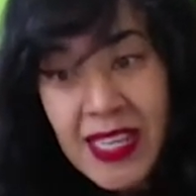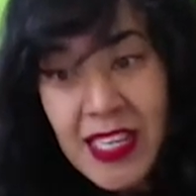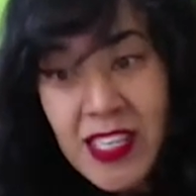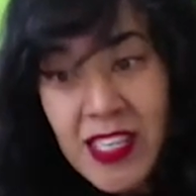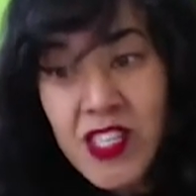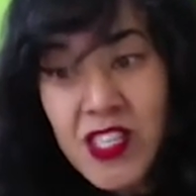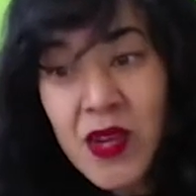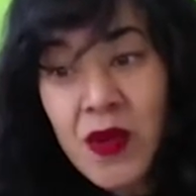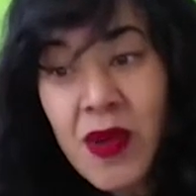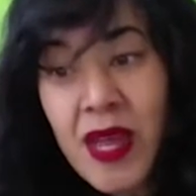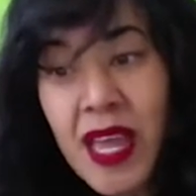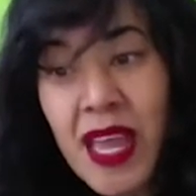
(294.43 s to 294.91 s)

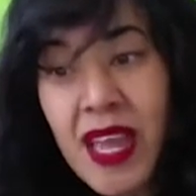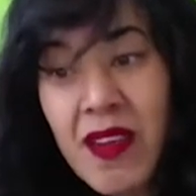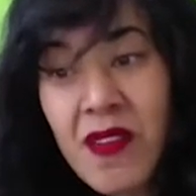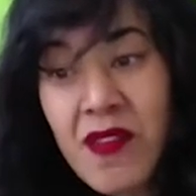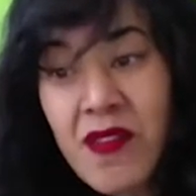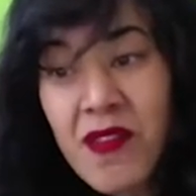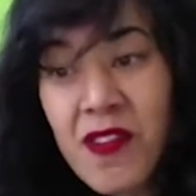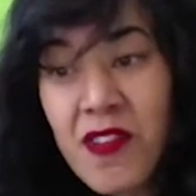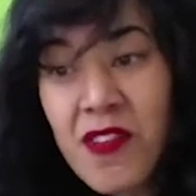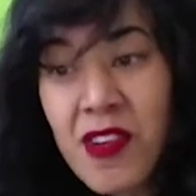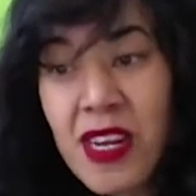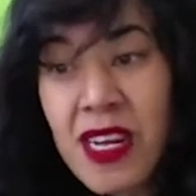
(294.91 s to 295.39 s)
So
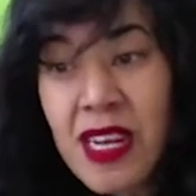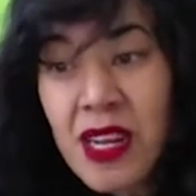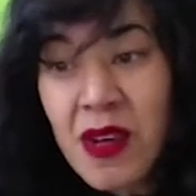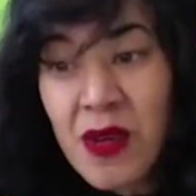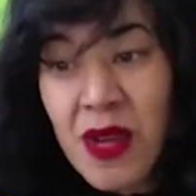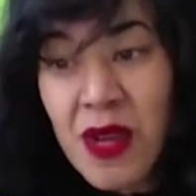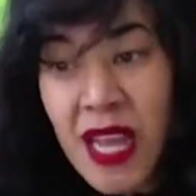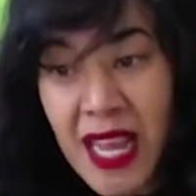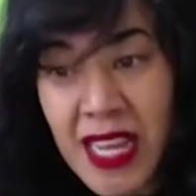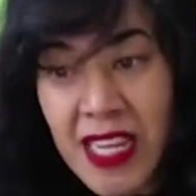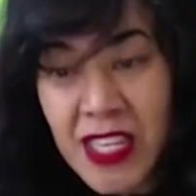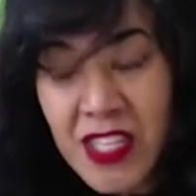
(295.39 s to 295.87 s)
every
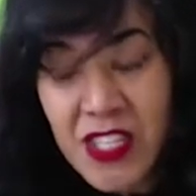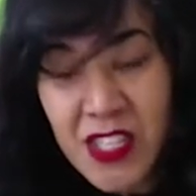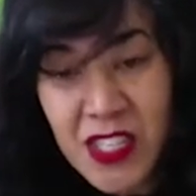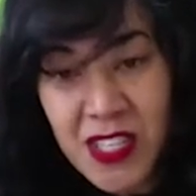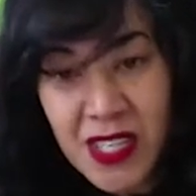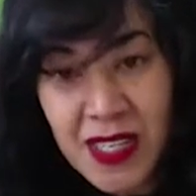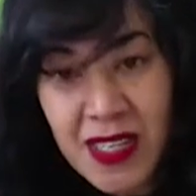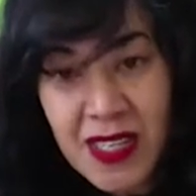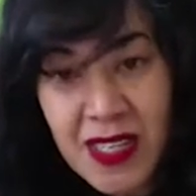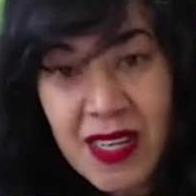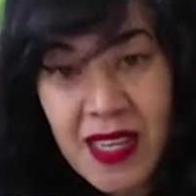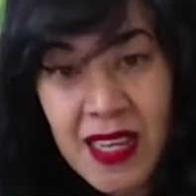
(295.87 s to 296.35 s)

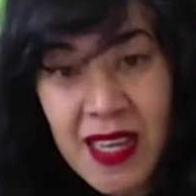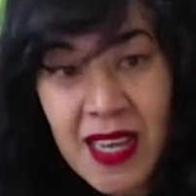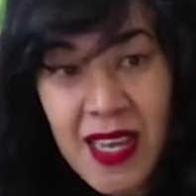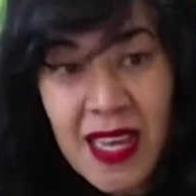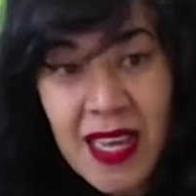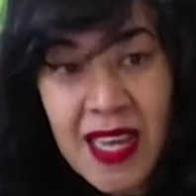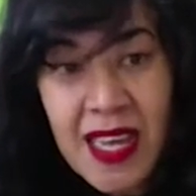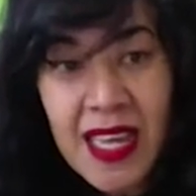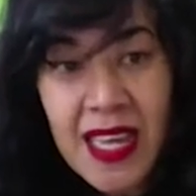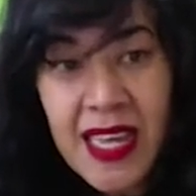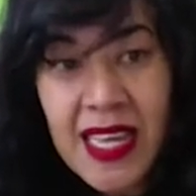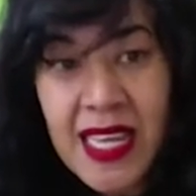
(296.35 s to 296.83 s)
location
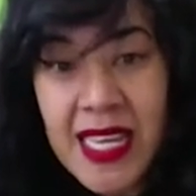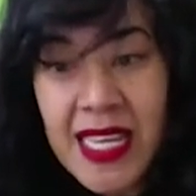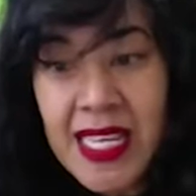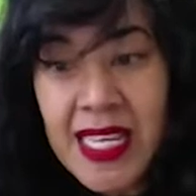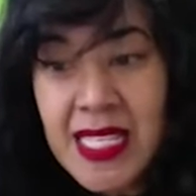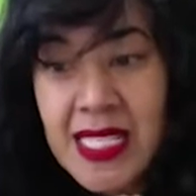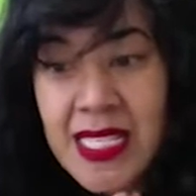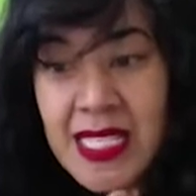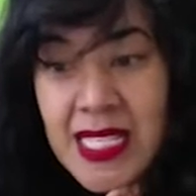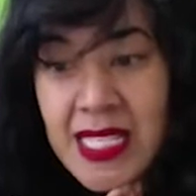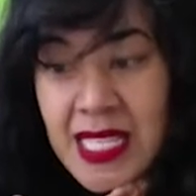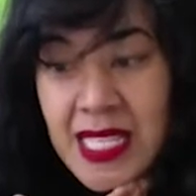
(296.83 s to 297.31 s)

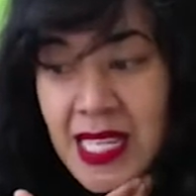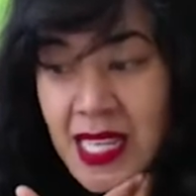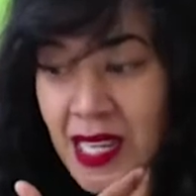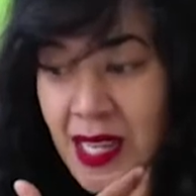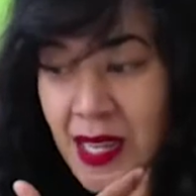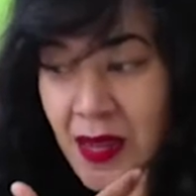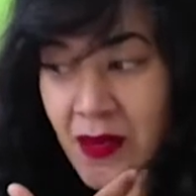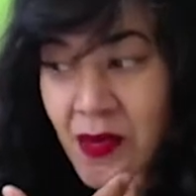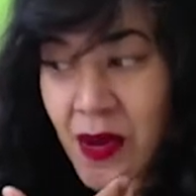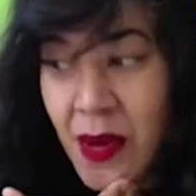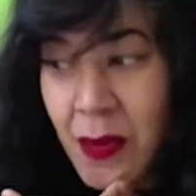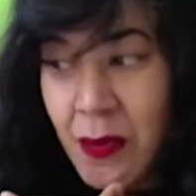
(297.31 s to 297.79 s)

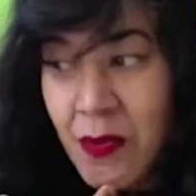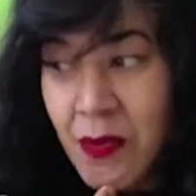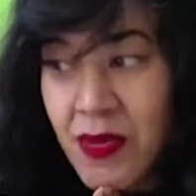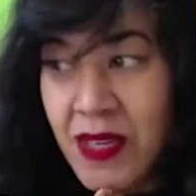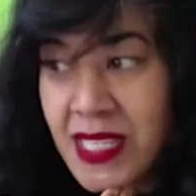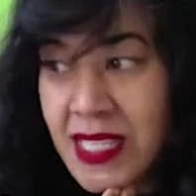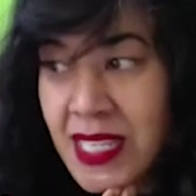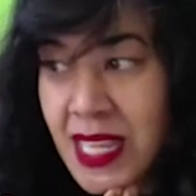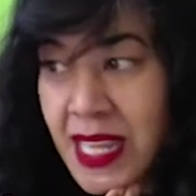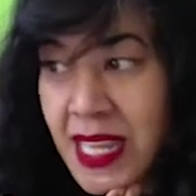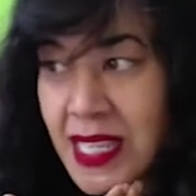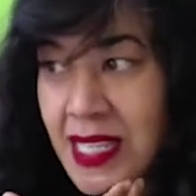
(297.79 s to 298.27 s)

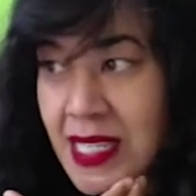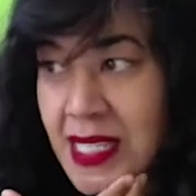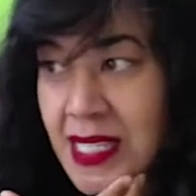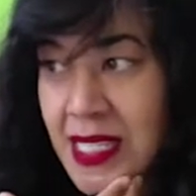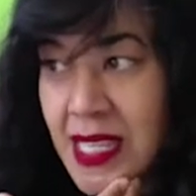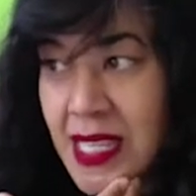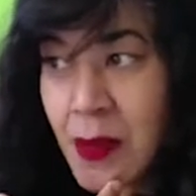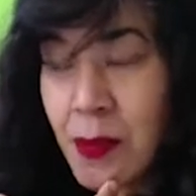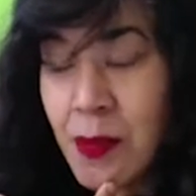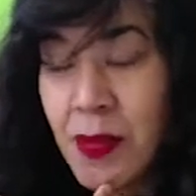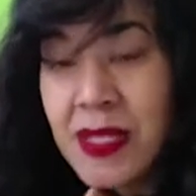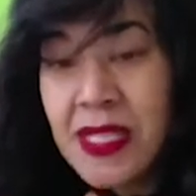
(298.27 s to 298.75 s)
represents
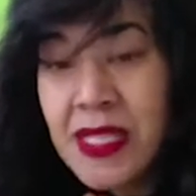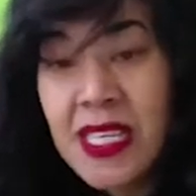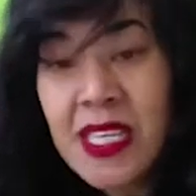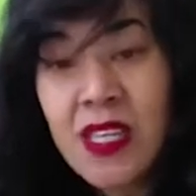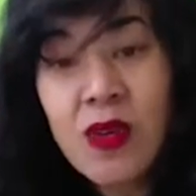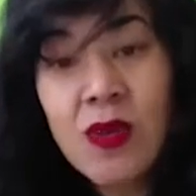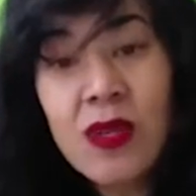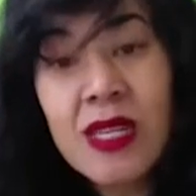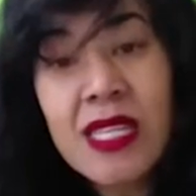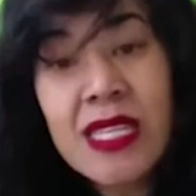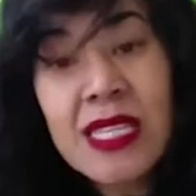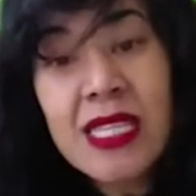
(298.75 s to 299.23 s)
a
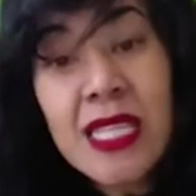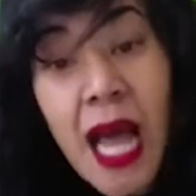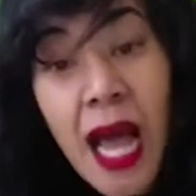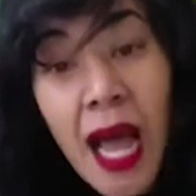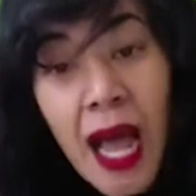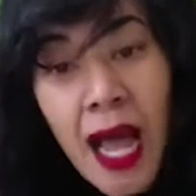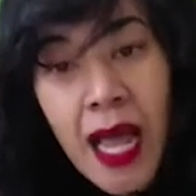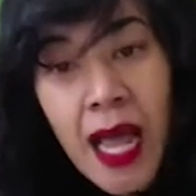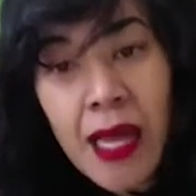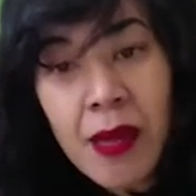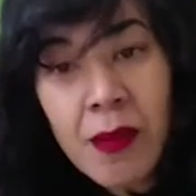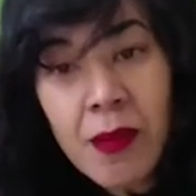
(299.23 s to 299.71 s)
particular
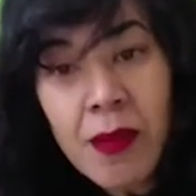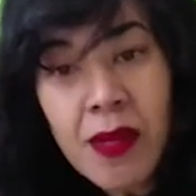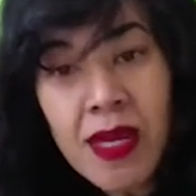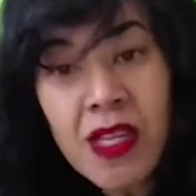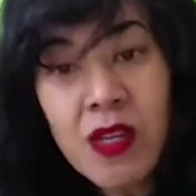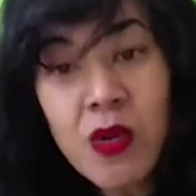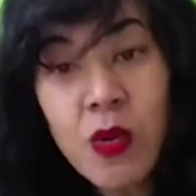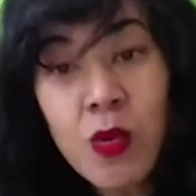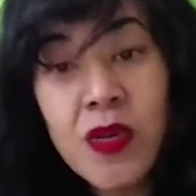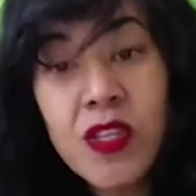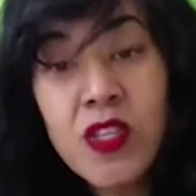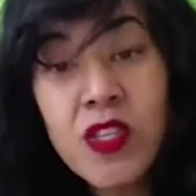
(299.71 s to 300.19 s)
time
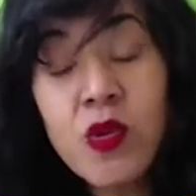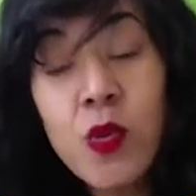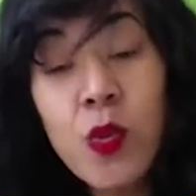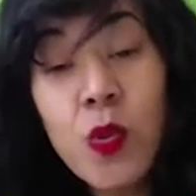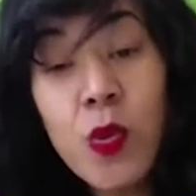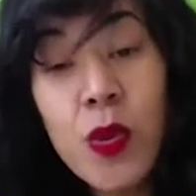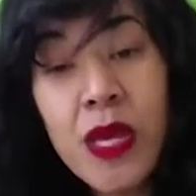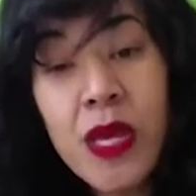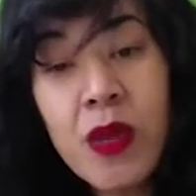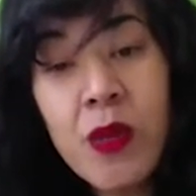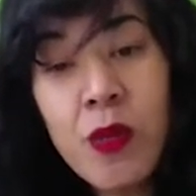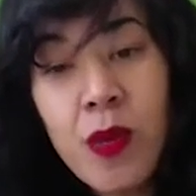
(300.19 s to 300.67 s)
in which
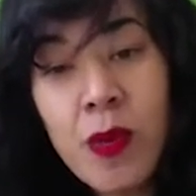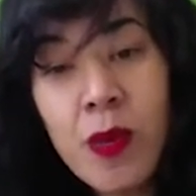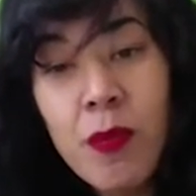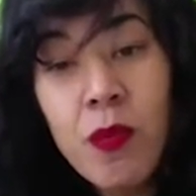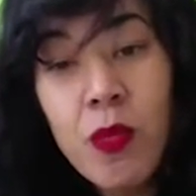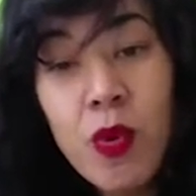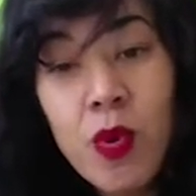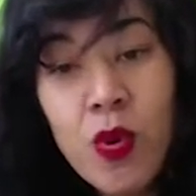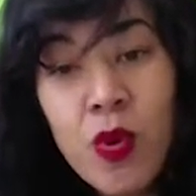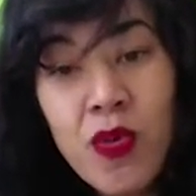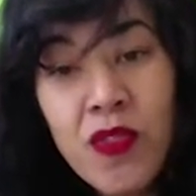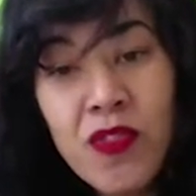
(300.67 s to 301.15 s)
we were
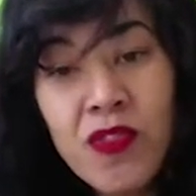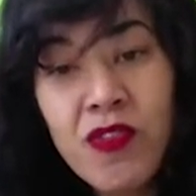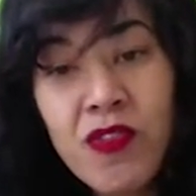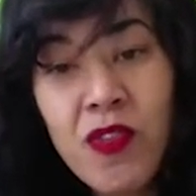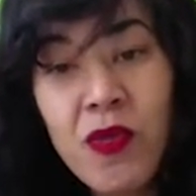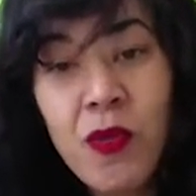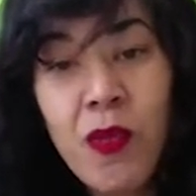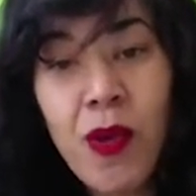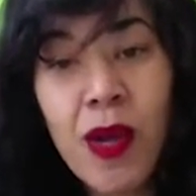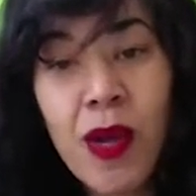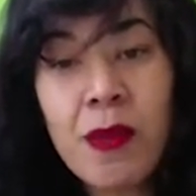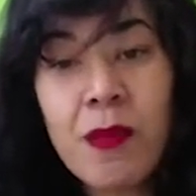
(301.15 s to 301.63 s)
moved
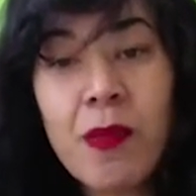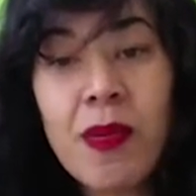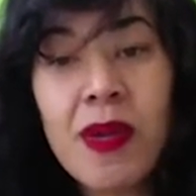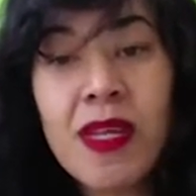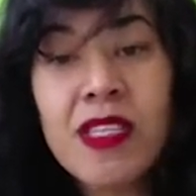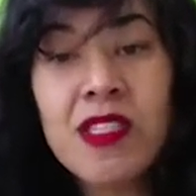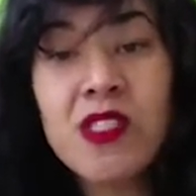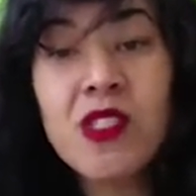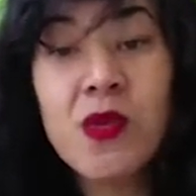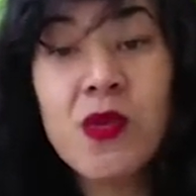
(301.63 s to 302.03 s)
from one place to